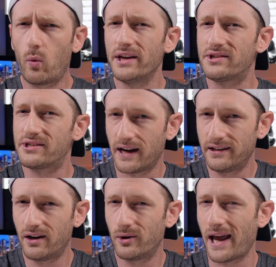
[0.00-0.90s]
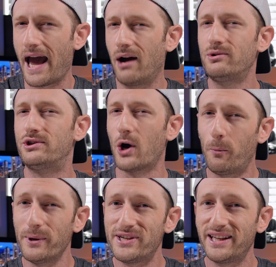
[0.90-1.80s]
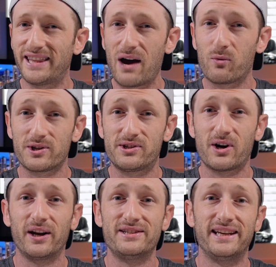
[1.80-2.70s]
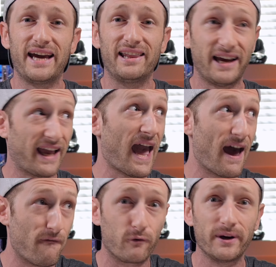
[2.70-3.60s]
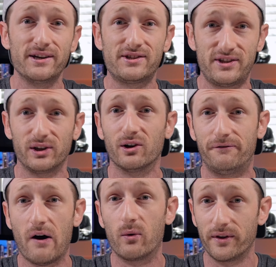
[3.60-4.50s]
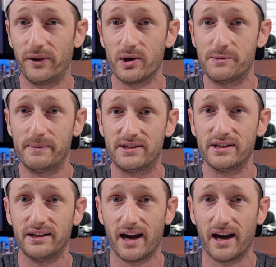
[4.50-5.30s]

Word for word: the way, side note, how dope is it that we're starting to get like every single phone with USB-C